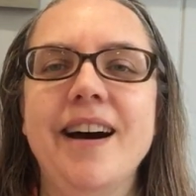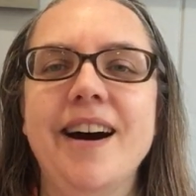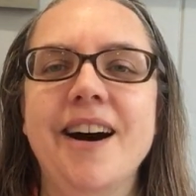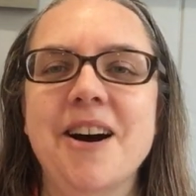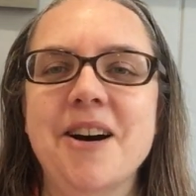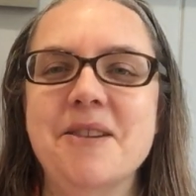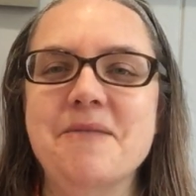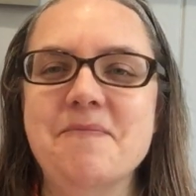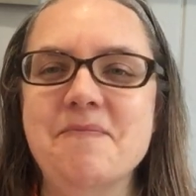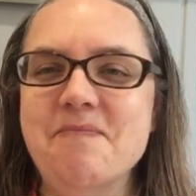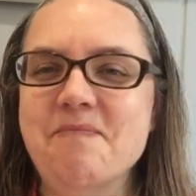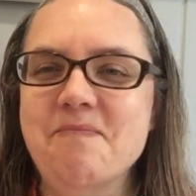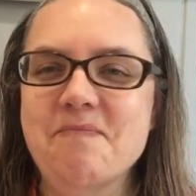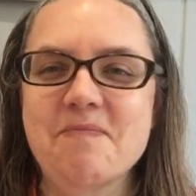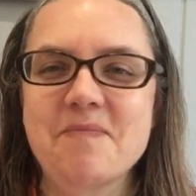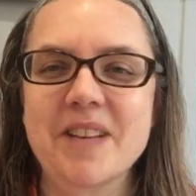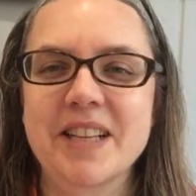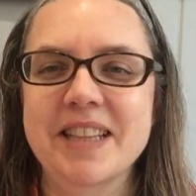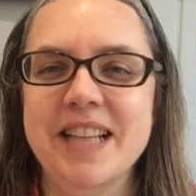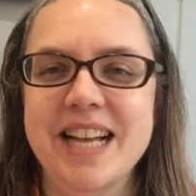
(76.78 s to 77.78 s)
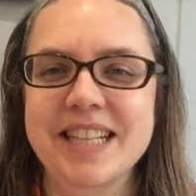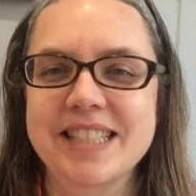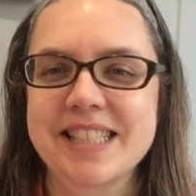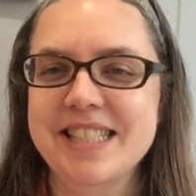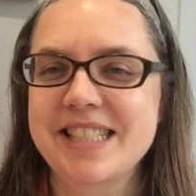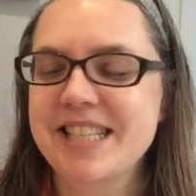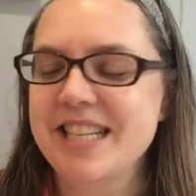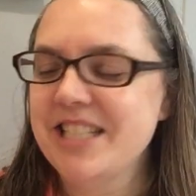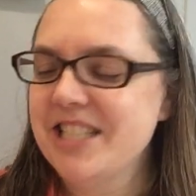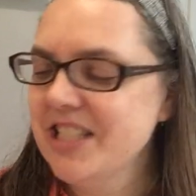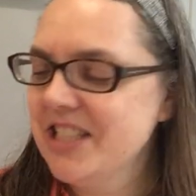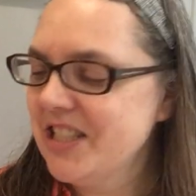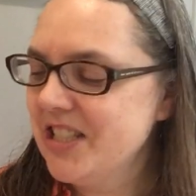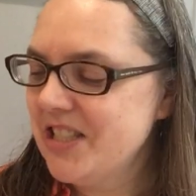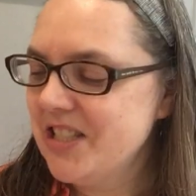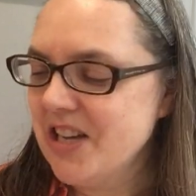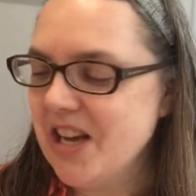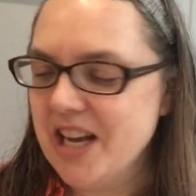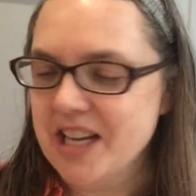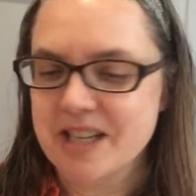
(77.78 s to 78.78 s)
Um, lots of stitching to
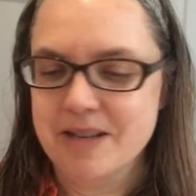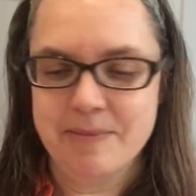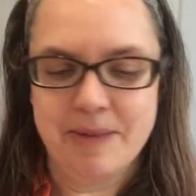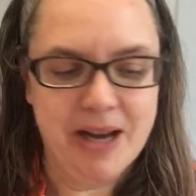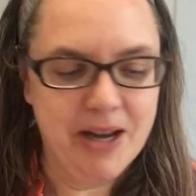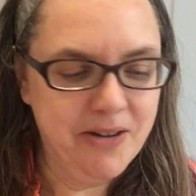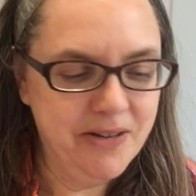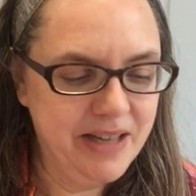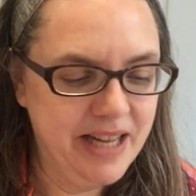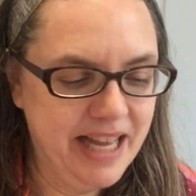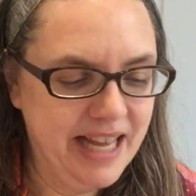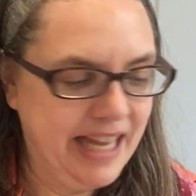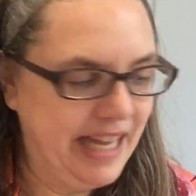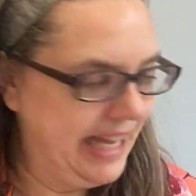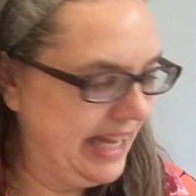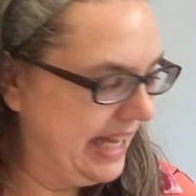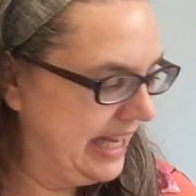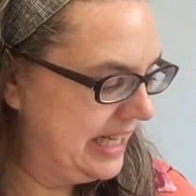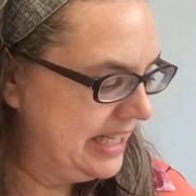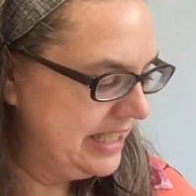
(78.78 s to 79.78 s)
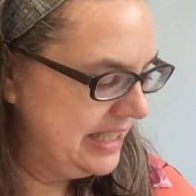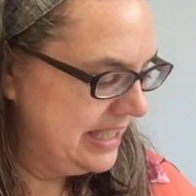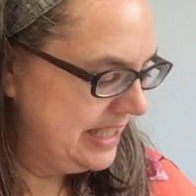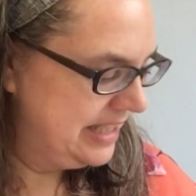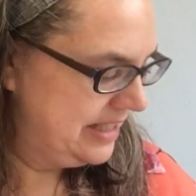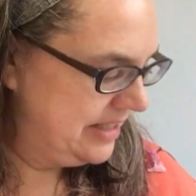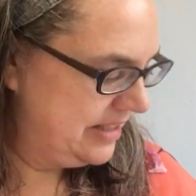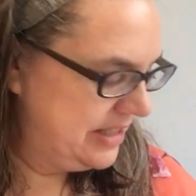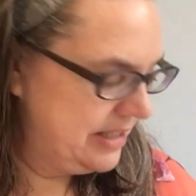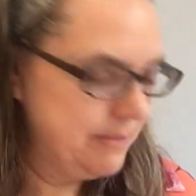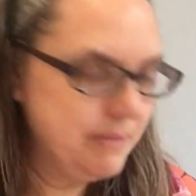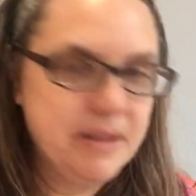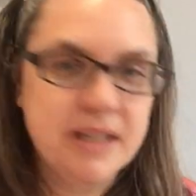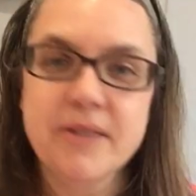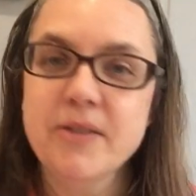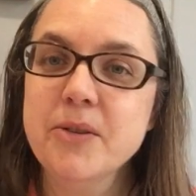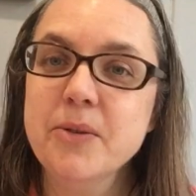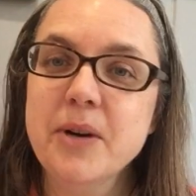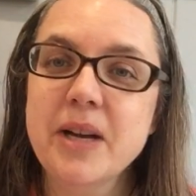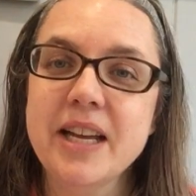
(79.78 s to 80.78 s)
talk about and some
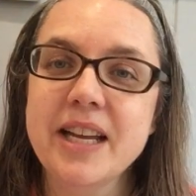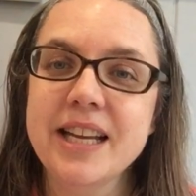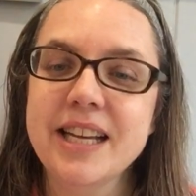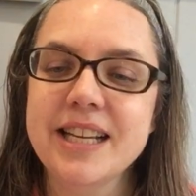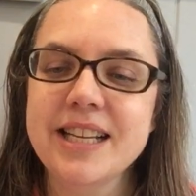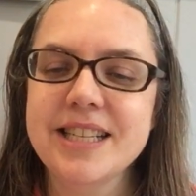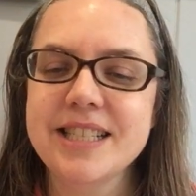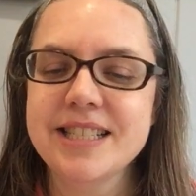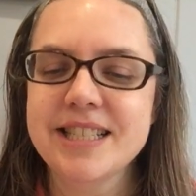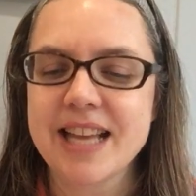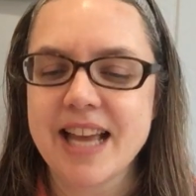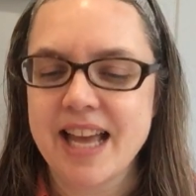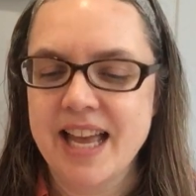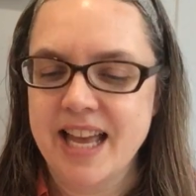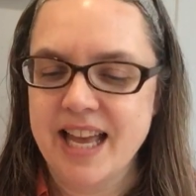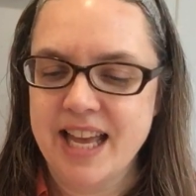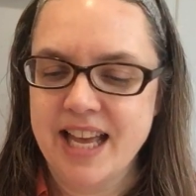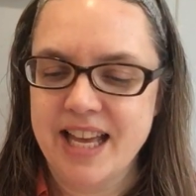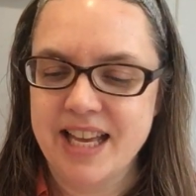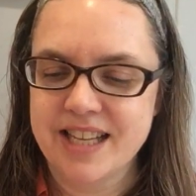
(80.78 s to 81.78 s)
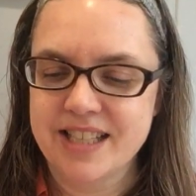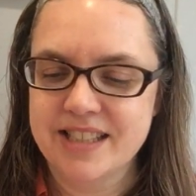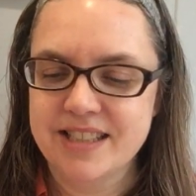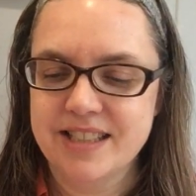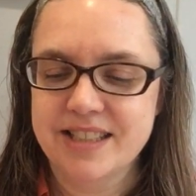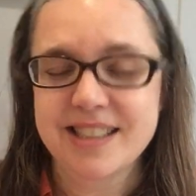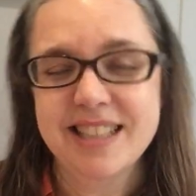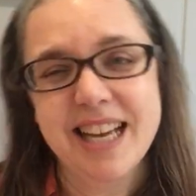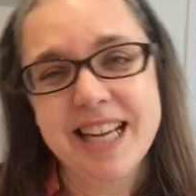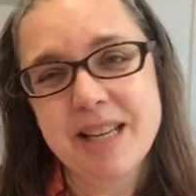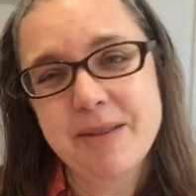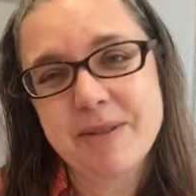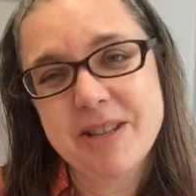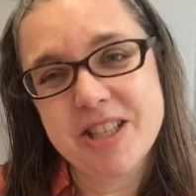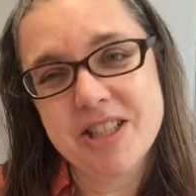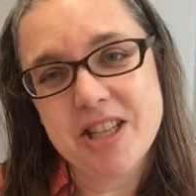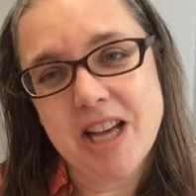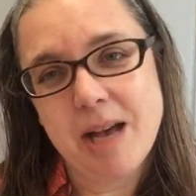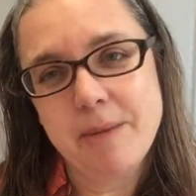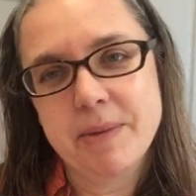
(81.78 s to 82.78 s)
giveaways and a tiny bit
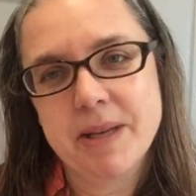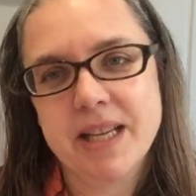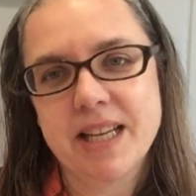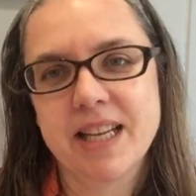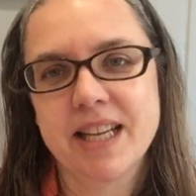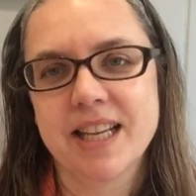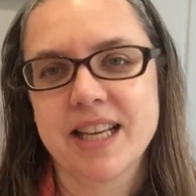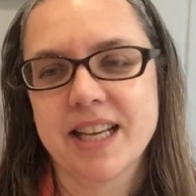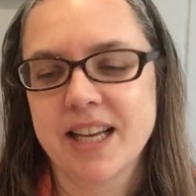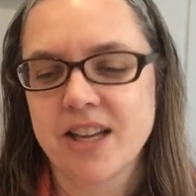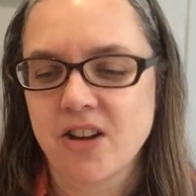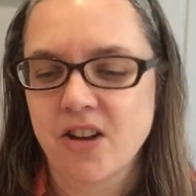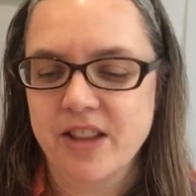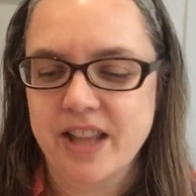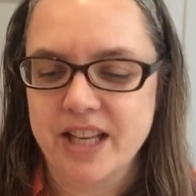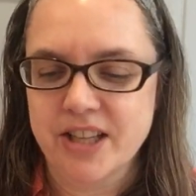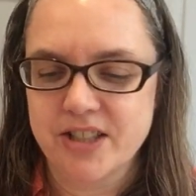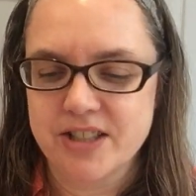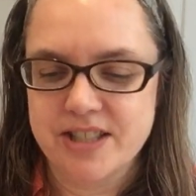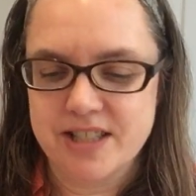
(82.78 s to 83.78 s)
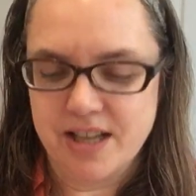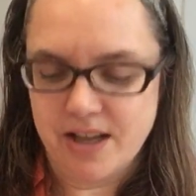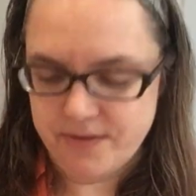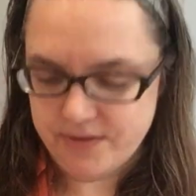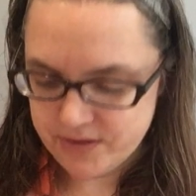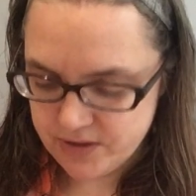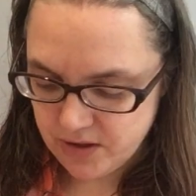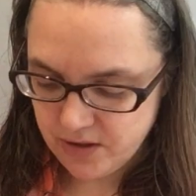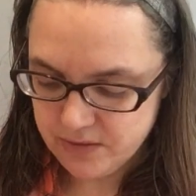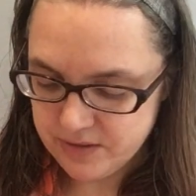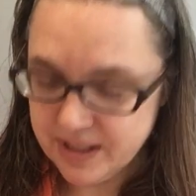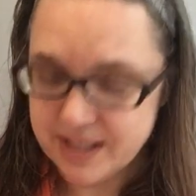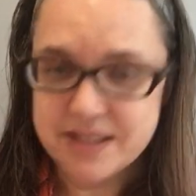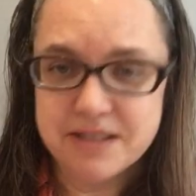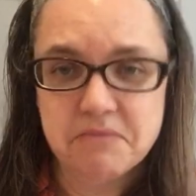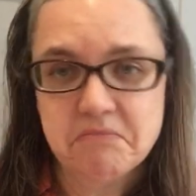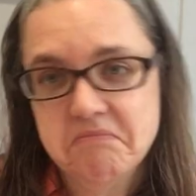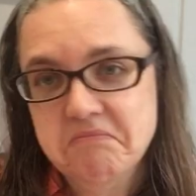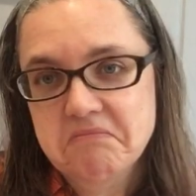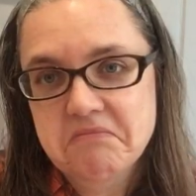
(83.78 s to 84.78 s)
of shopping and all that good stuff. So
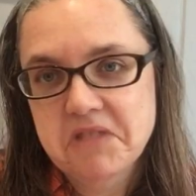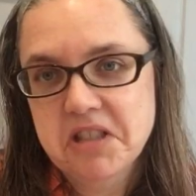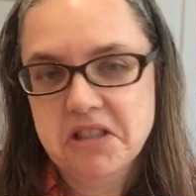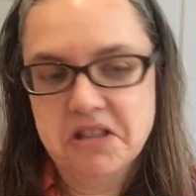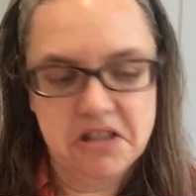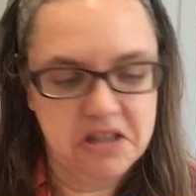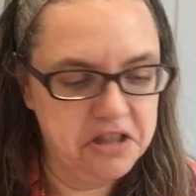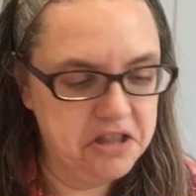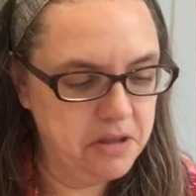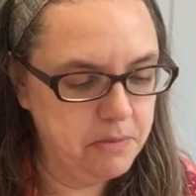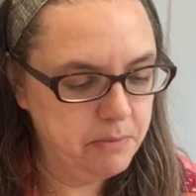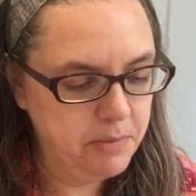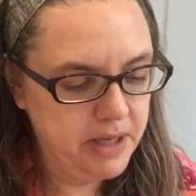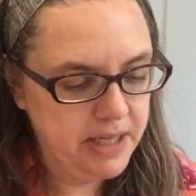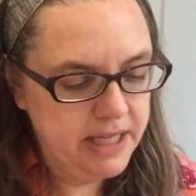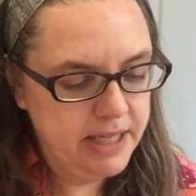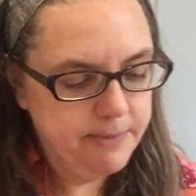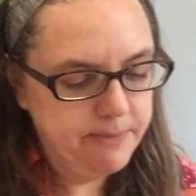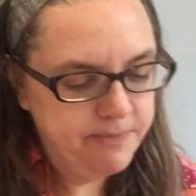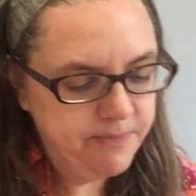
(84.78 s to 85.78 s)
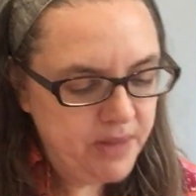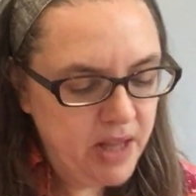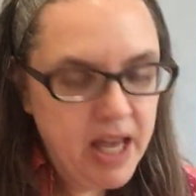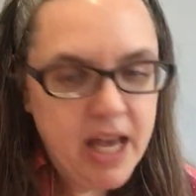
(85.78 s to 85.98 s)
let's, let's just jump right in.